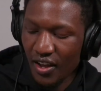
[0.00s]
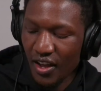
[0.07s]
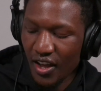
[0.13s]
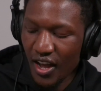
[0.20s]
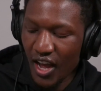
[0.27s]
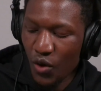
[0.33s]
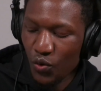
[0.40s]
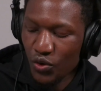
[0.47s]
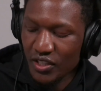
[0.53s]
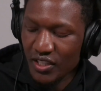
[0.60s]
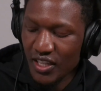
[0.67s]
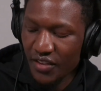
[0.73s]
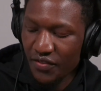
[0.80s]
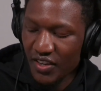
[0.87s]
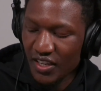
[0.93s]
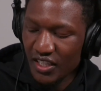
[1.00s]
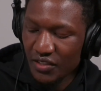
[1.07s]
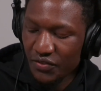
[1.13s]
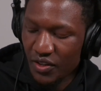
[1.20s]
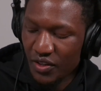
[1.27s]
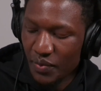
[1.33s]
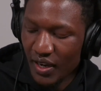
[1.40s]
I was given this
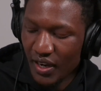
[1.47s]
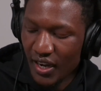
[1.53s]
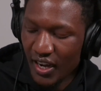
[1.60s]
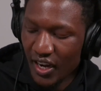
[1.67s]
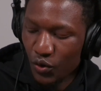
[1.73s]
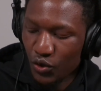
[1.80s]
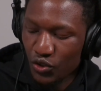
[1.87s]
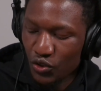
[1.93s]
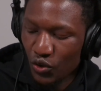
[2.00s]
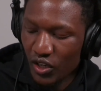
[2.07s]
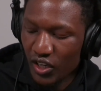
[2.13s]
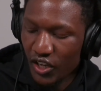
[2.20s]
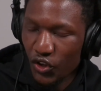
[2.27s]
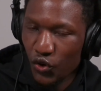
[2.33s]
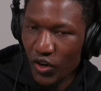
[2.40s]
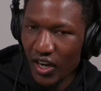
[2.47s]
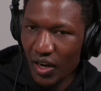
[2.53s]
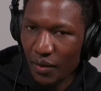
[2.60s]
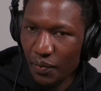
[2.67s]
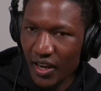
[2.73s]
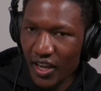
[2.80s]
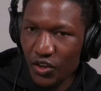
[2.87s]
feedback, and I was told you can
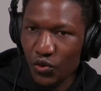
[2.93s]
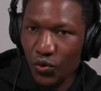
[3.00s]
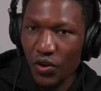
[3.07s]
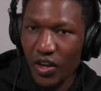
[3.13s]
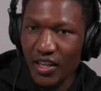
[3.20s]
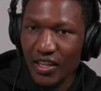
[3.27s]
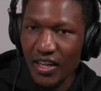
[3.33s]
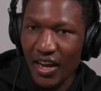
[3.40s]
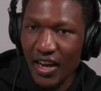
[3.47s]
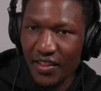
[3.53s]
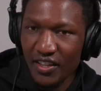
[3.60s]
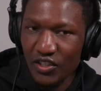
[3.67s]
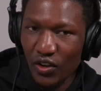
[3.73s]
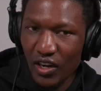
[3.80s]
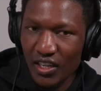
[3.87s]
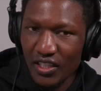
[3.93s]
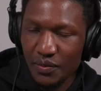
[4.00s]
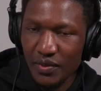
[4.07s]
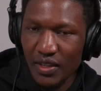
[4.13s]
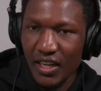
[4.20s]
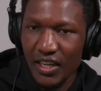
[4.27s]
apply to other scholarships like